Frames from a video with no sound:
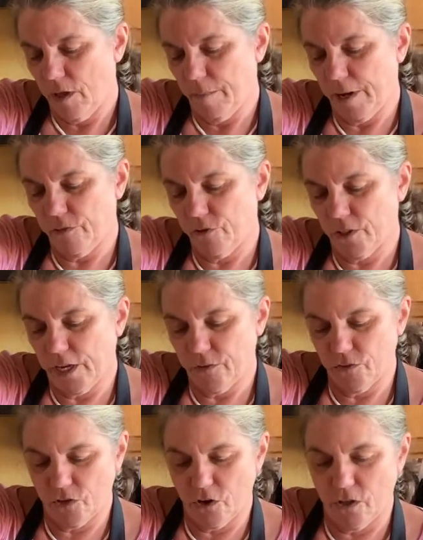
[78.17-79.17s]
Matthew likes
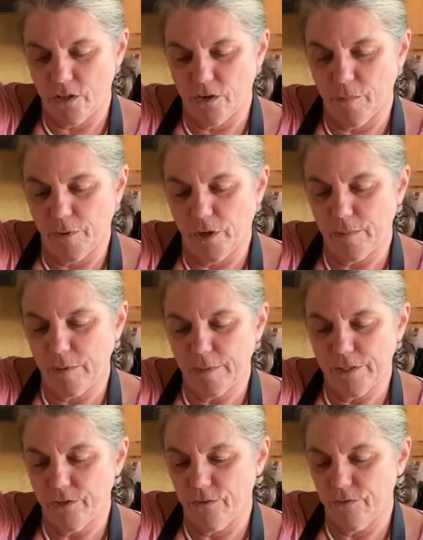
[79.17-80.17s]
to call it our Barbie
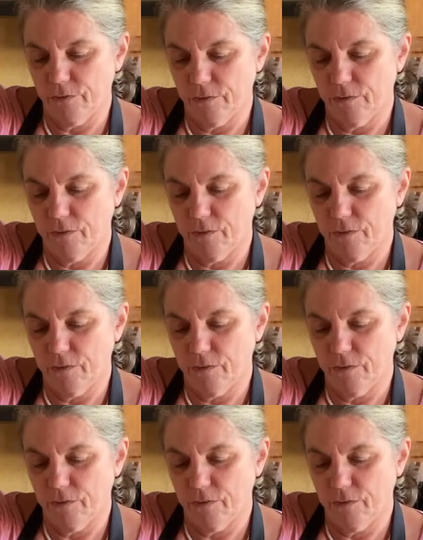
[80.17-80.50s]
blender for